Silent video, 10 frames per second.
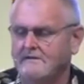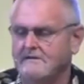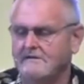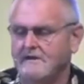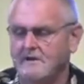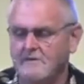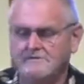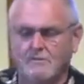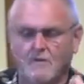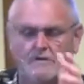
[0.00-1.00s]
Now you may
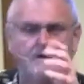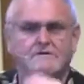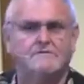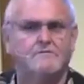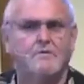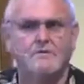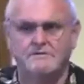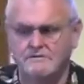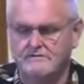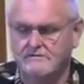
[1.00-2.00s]
say, well, yes, of
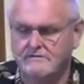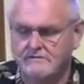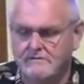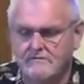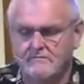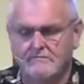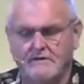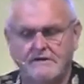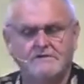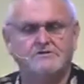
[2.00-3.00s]
course, but
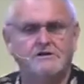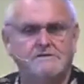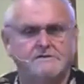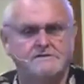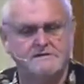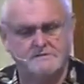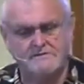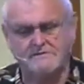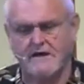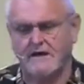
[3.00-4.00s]
he's Jesus. He's the
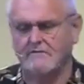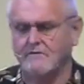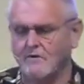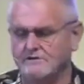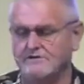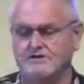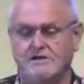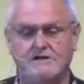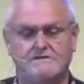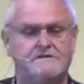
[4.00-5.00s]
Messiah. Of course,
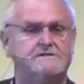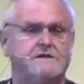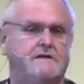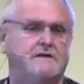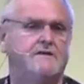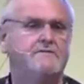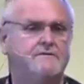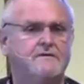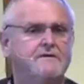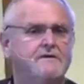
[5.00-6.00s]
Jesus can live
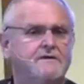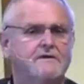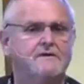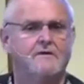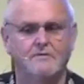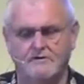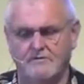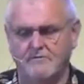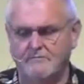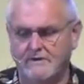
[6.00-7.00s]
a rhythm
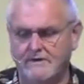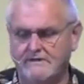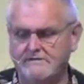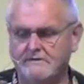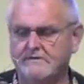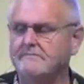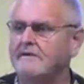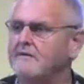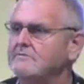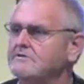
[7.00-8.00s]
of peace, but
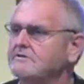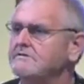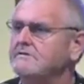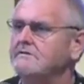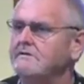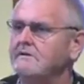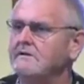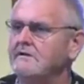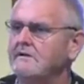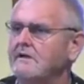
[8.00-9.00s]
I'm just
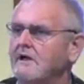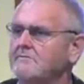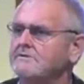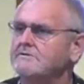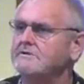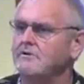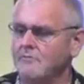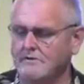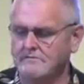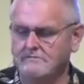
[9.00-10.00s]
a
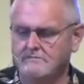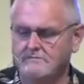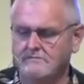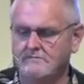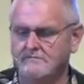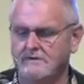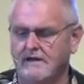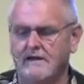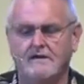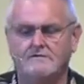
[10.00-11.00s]
human. I
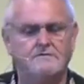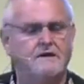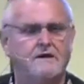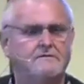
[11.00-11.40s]
can't do that.